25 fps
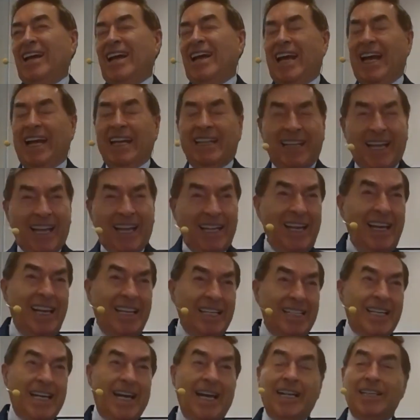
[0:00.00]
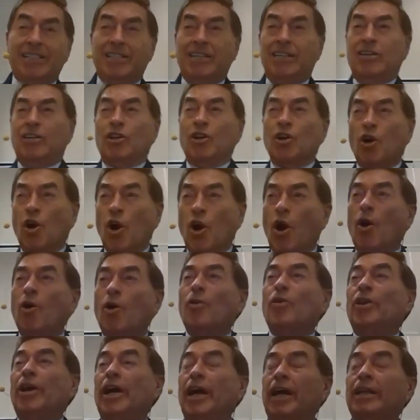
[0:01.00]
And then he said,
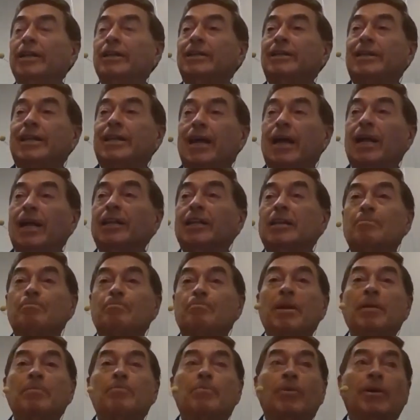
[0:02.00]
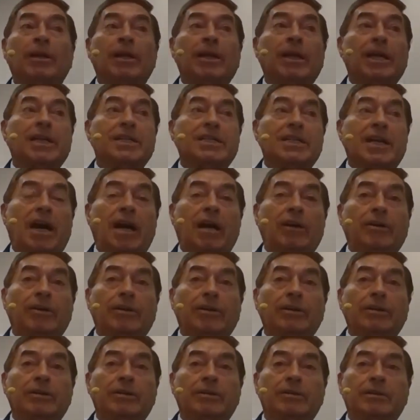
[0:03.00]
Go and tell the people in
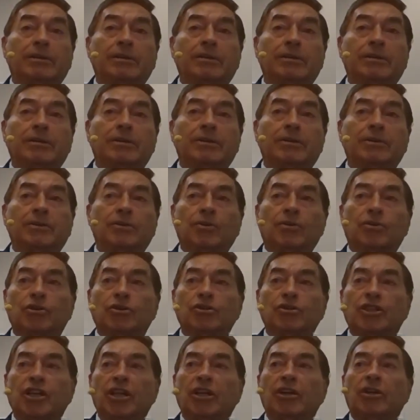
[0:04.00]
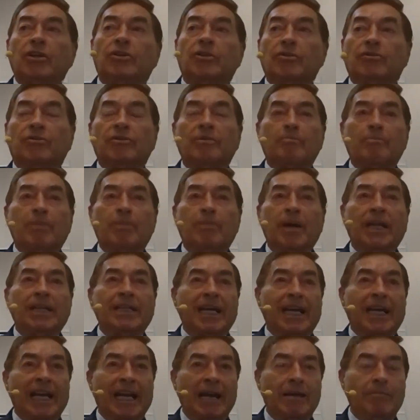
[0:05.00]
exile to continue to repent
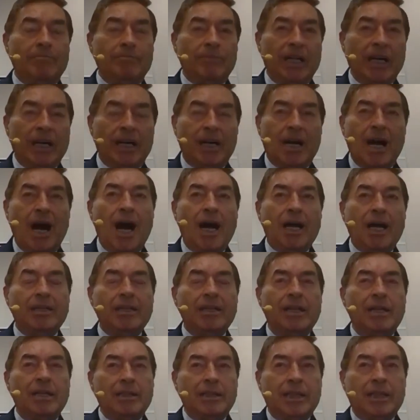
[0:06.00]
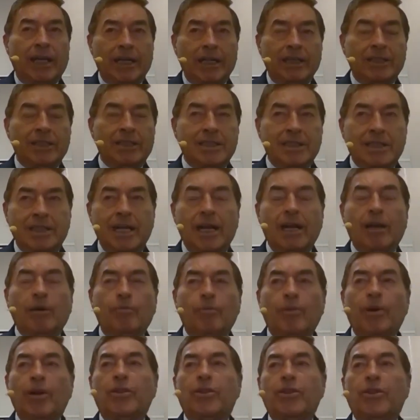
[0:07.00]
that I am the God that is still
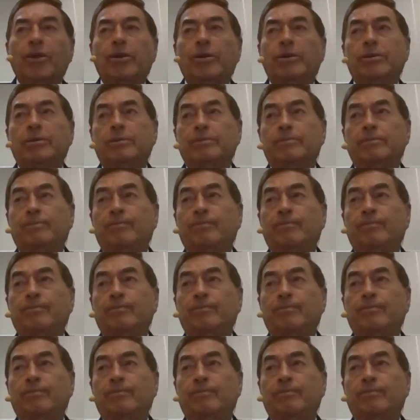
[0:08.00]
with you.